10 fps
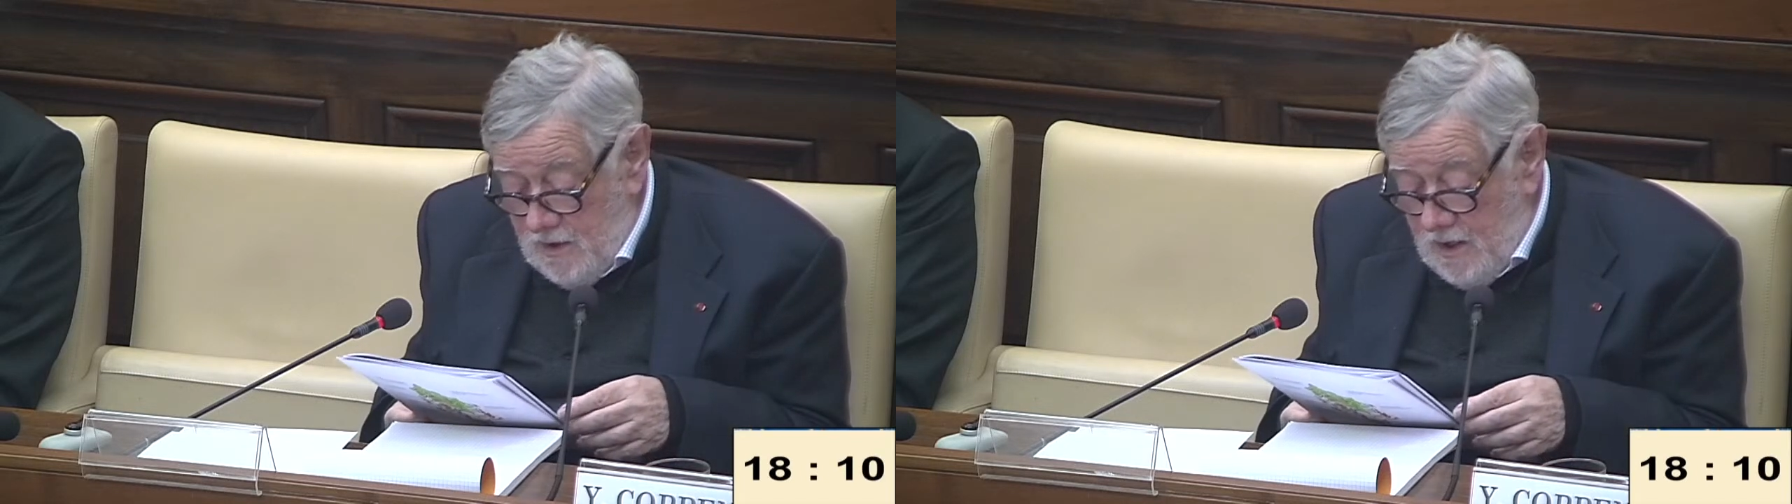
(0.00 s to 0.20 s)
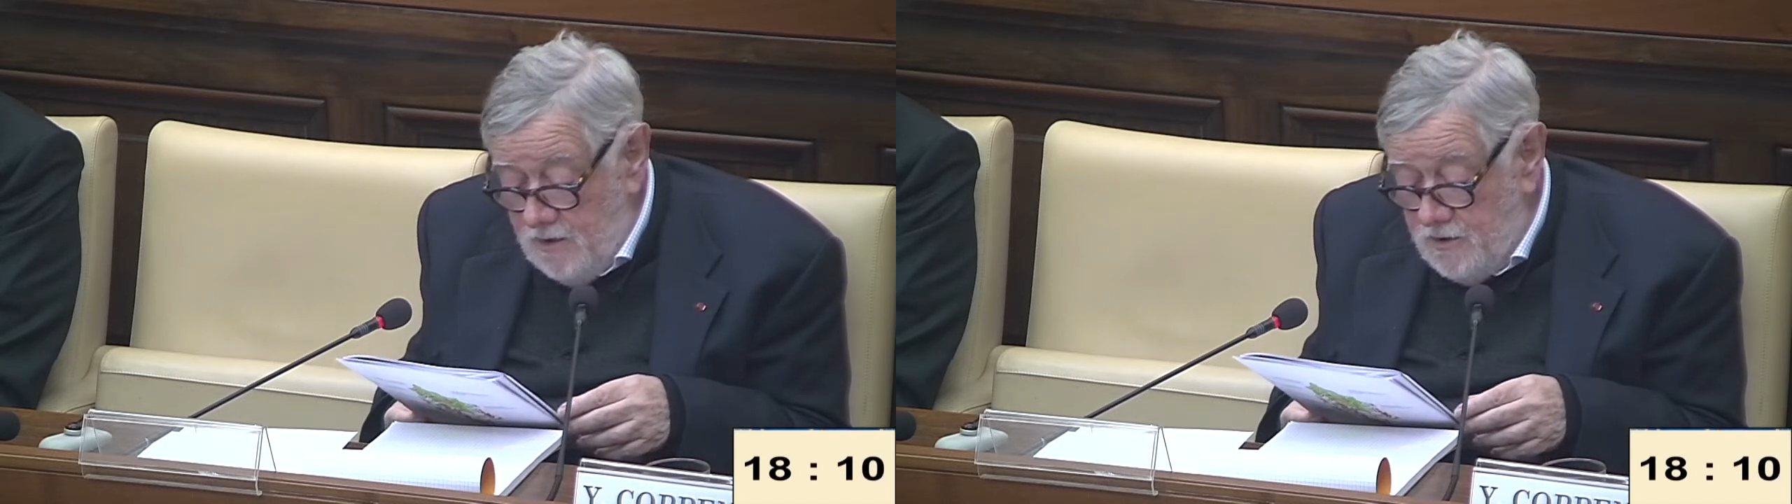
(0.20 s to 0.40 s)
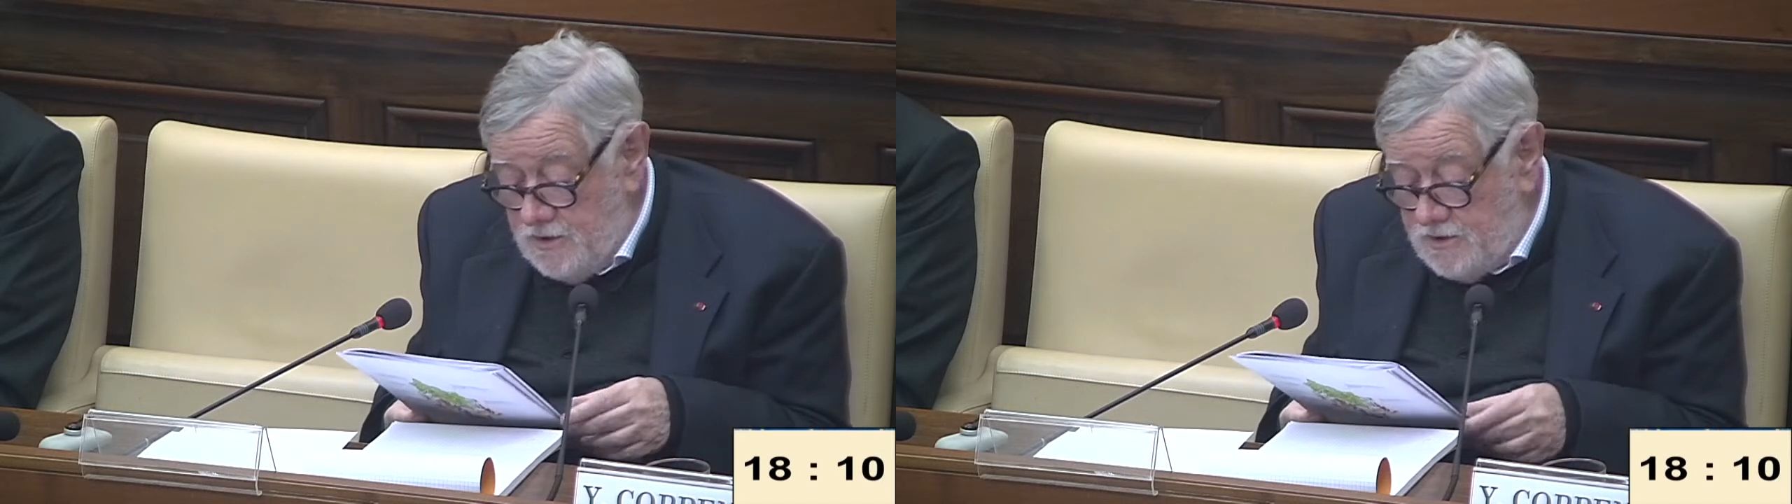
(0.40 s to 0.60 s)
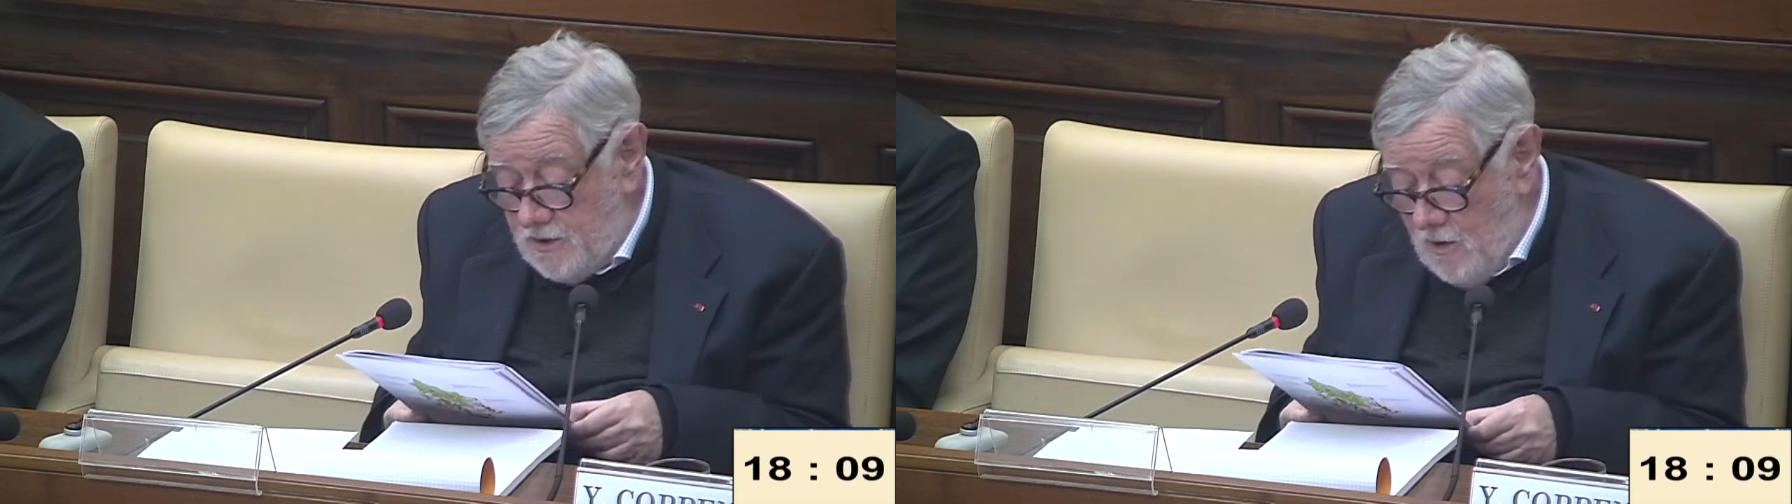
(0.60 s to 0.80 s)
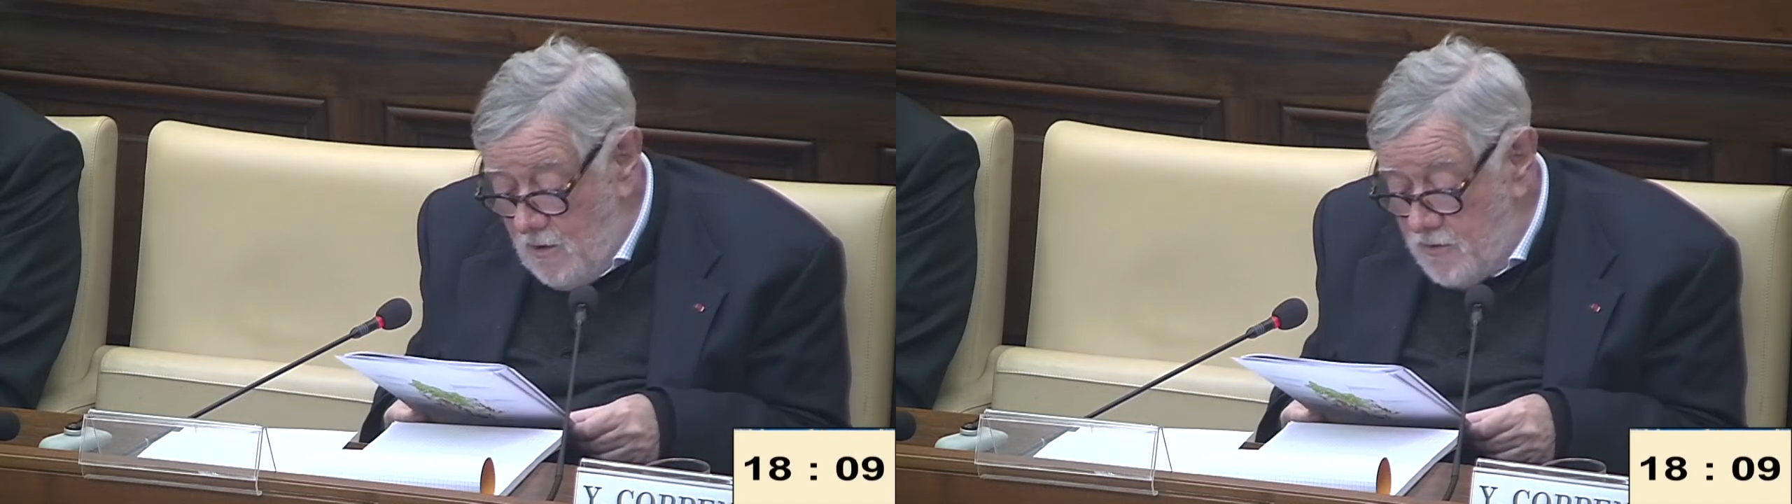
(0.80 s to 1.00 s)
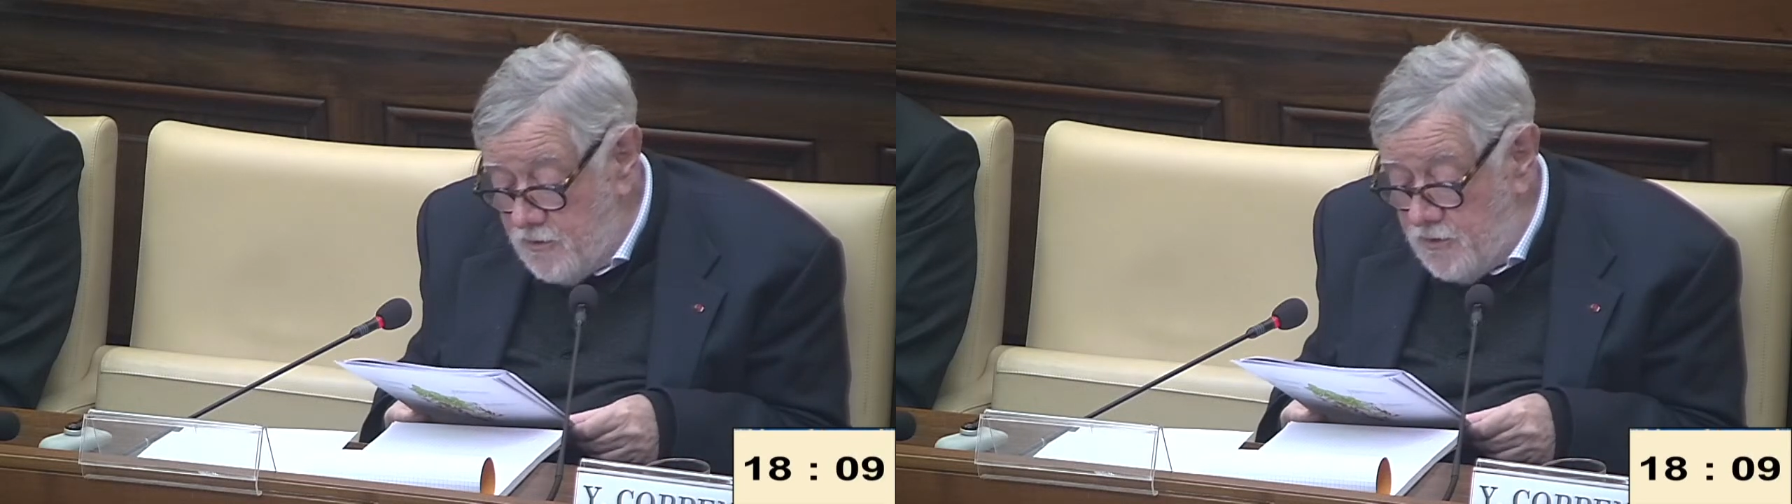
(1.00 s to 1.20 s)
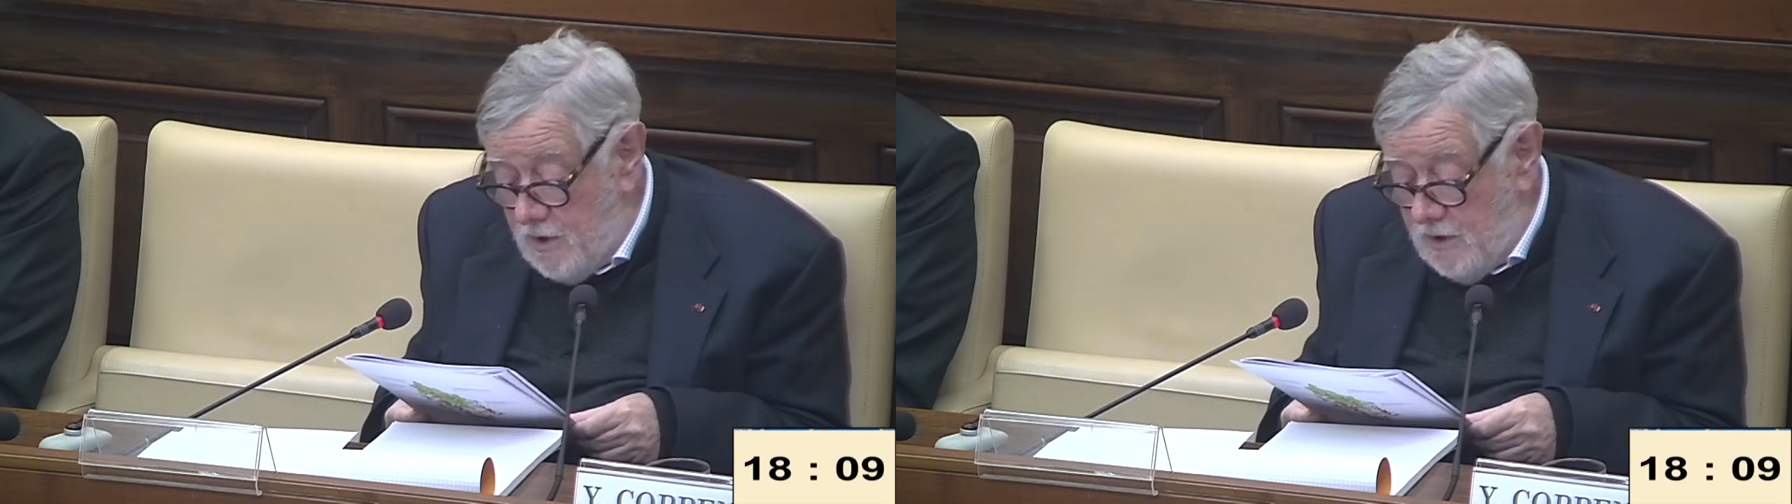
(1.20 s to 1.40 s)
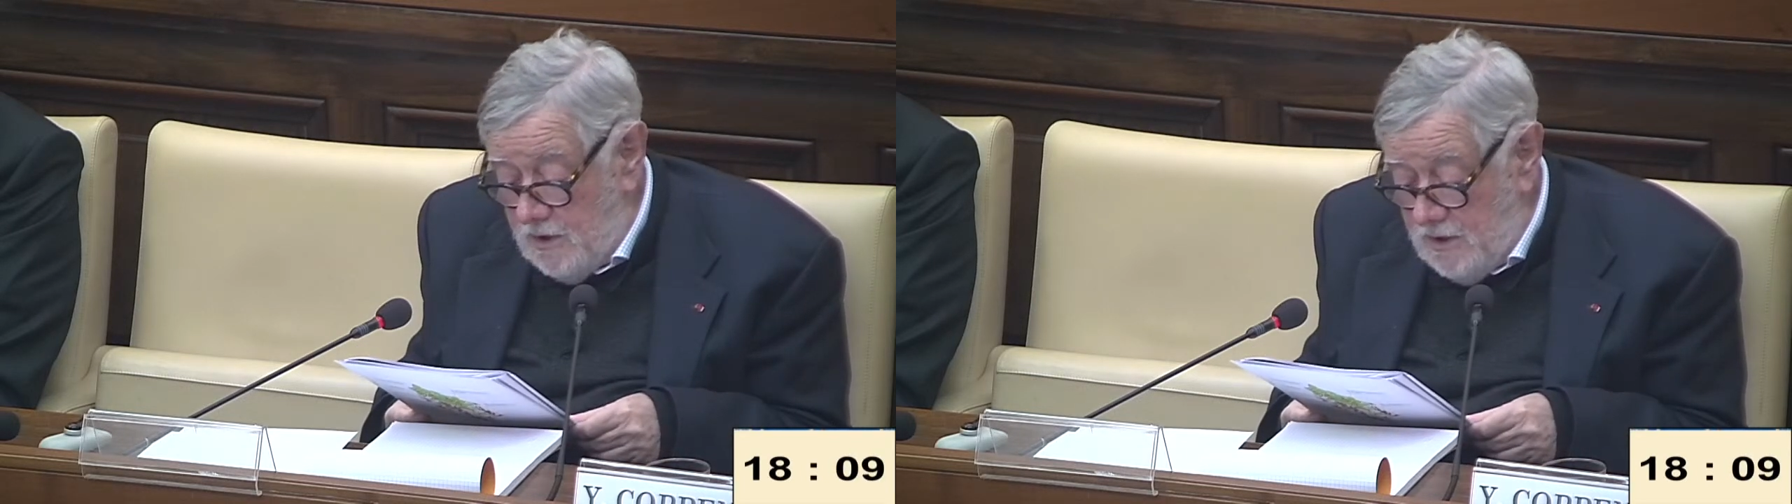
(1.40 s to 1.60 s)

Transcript: And this author